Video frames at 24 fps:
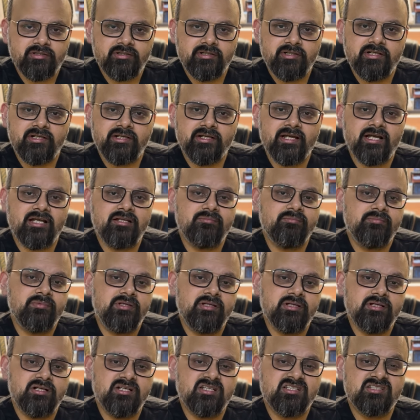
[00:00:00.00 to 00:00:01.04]
It can
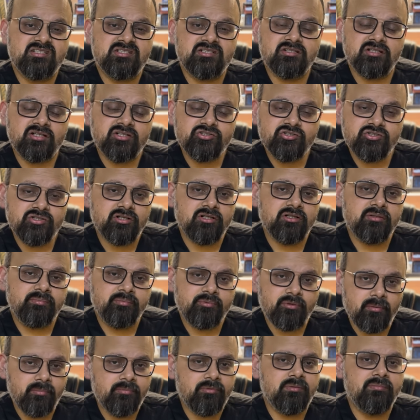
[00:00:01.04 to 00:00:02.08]
be a structural
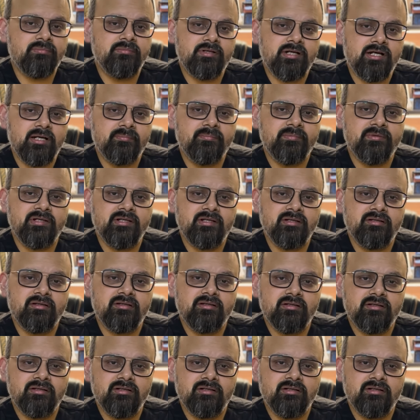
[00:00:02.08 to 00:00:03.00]
problem happening